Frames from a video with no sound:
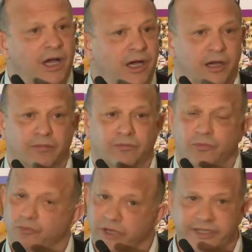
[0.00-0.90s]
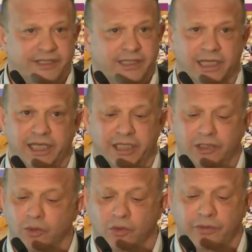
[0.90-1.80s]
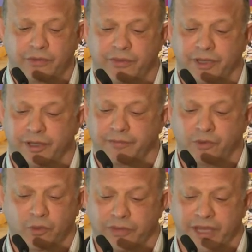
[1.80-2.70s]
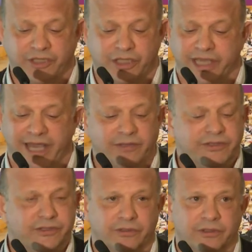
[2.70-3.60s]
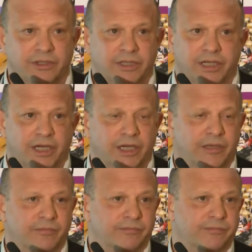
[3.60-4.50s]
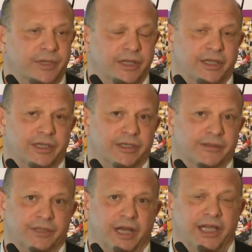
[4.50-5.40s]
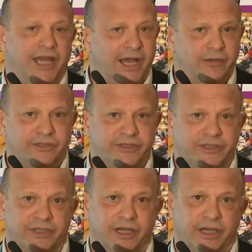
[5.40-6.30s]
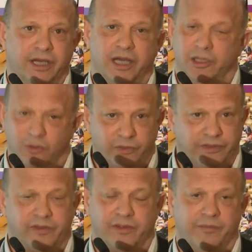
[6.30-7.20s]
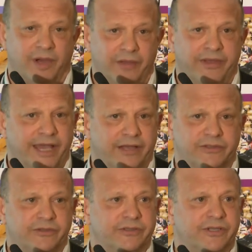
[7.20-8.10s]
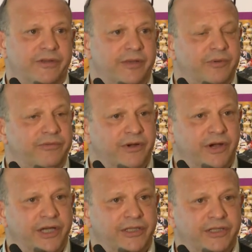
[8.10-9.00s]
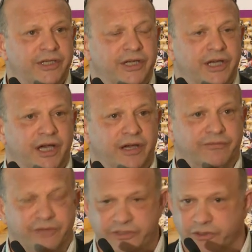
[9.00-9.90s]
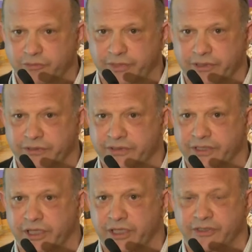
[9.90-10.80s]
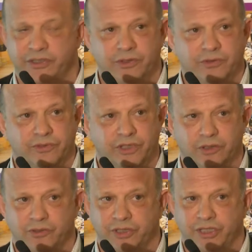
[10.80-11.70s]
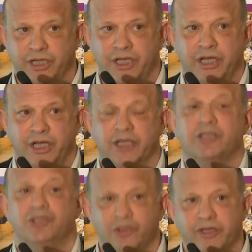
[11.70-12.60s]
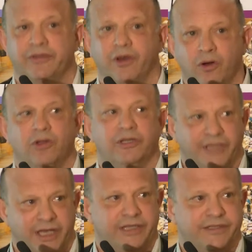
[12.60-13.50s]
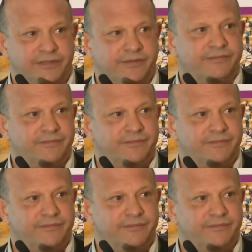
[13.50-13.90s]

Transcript: Um, recently, North, uh, North Ayrshire Council um, uh, announced, uh, along with some other councils, that they provide uh, free school meals uh, to children uh, during the holidays.